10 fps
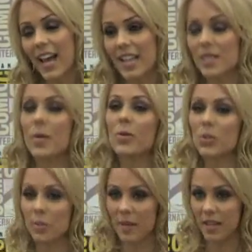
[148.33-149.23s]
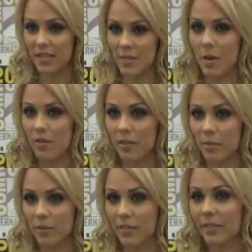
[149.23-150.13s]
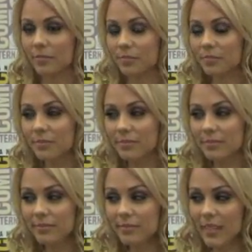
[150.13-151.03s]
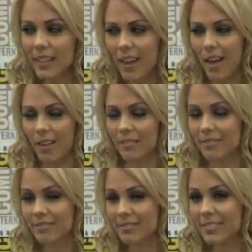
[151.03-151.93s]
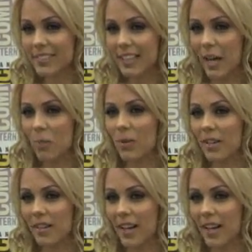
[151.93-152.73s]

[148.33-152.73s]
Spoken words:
As opposed to it being a Smallville movie? Yeah, I would.